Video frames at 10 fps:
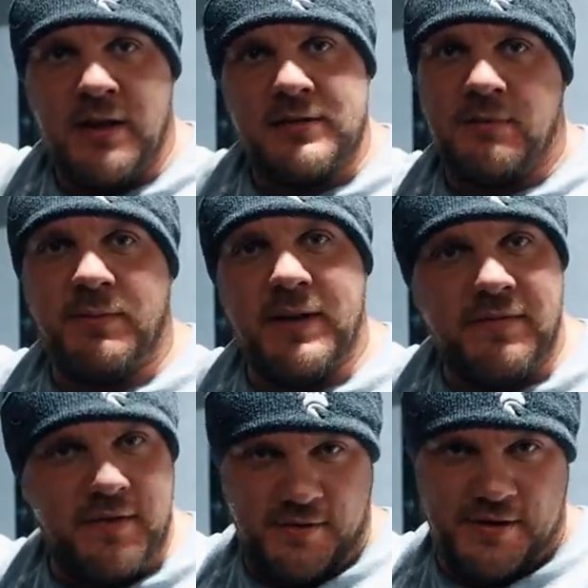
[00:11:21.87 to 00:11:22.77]
That's what we
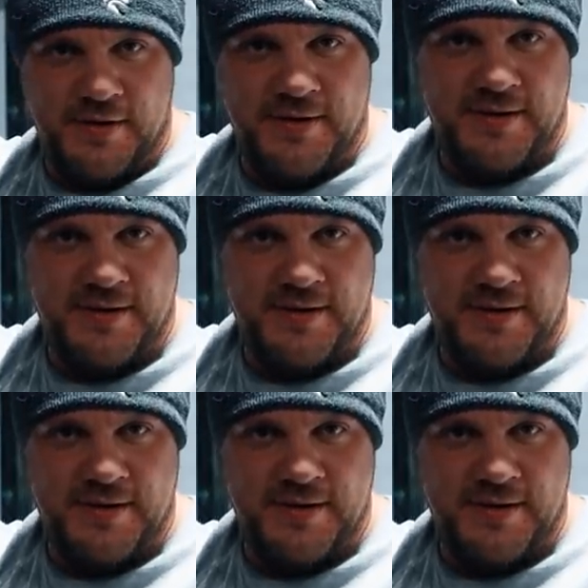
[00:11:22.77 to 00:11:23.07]
have to do.